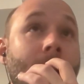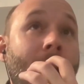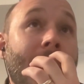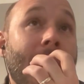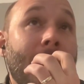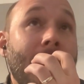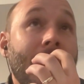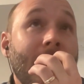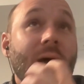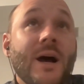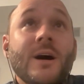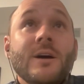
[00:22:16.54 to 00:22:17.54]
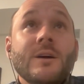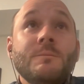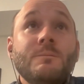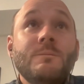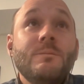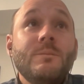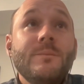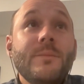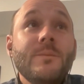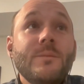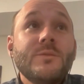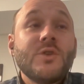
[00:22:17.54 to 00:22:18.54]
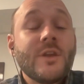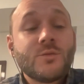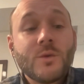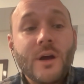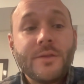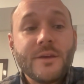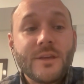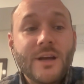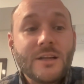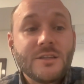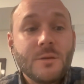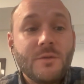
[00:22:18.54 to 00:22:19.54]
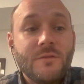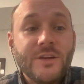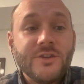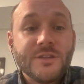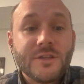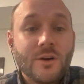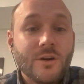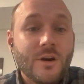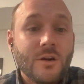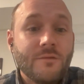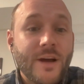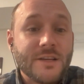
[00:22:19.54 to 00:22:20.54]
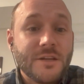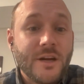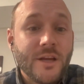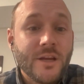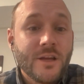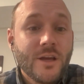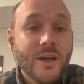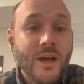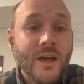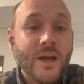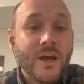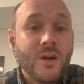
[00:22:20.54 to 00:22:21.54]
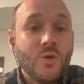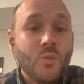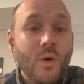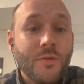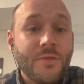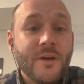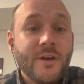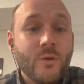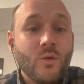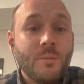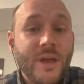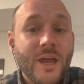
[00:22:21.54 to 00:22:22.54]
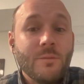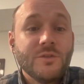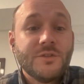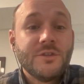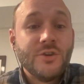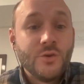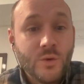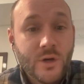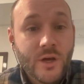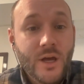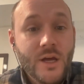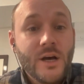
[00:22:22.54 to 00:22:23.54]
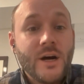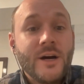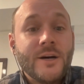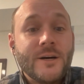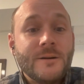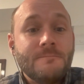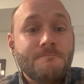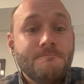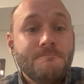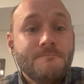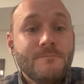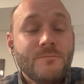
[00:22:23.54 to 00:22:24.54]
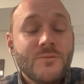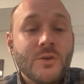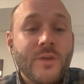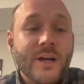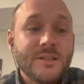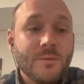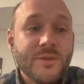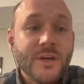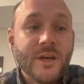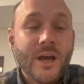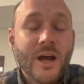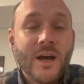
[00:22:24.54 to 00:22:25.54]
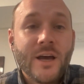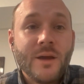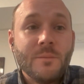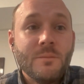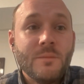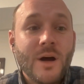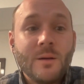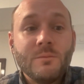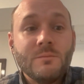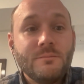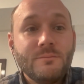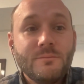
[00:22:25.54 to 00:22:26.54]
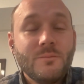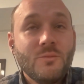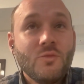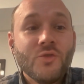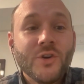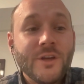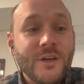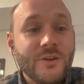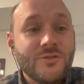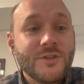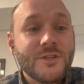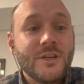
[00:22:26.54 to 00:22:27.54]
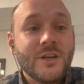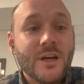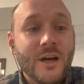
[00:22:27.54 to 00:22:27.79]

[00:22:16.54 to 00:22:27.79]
Yeah. So that's where I think the concept of agents are fascinating and what they will be able to do. So that's something I'm really interested.